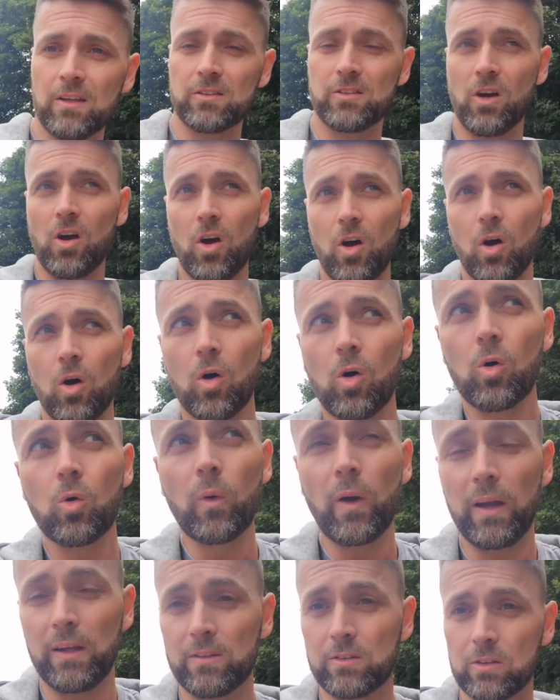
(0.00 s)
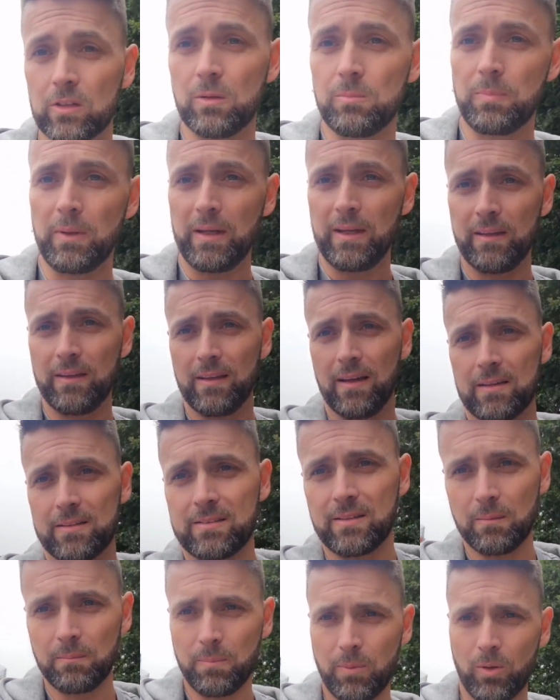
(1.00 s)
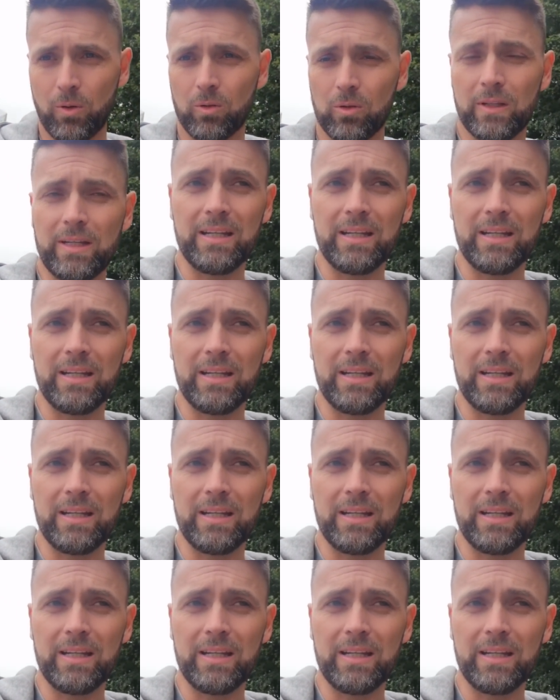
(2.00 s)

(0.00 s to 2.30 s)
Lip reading: It's not always going to be that simple.